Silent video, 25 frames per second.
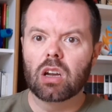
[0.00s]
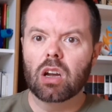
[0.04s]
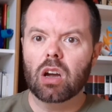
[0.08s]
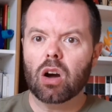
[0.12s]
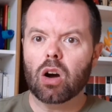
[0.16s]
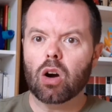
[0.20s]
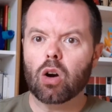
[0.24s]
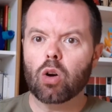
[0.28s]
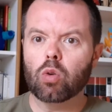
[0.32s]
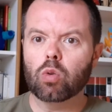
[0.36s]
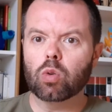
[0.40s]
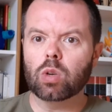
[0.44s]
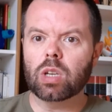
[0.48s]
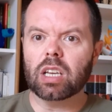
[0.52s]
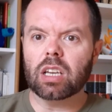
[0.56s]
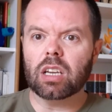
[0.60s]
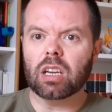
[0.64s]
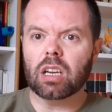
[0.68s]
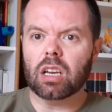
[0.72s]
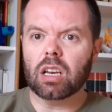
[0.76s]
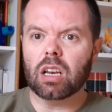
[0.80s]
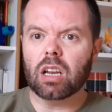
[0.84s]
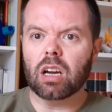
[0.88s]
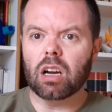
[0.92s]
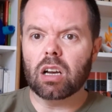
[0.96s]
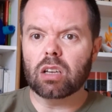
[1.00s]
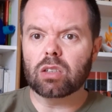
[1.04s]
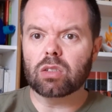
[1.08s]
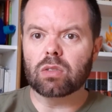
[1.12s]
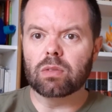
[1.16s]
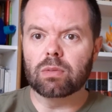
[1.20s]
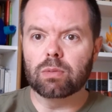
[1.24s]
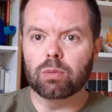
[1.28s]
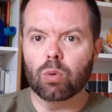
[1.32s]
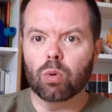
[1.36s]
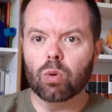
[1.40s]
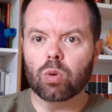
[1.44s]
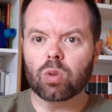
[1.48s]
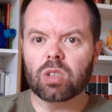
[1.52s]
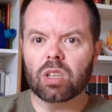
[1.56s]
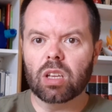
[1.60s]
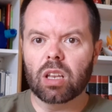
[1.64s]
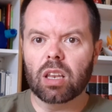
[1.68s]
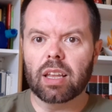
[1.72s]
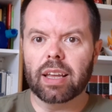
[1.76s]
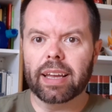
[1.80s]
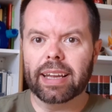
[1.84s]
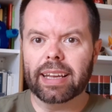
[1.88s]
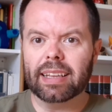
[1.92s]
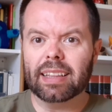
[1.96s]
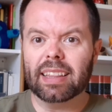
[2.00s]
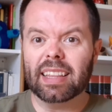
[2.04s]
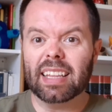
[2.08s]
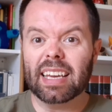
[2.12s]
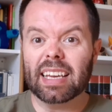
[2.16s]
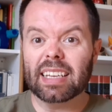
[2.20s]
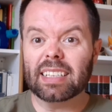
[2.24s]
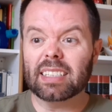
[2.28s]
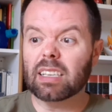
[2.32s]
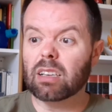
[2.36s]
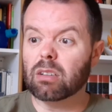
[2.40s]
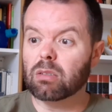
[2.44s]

holding a glass of water like this.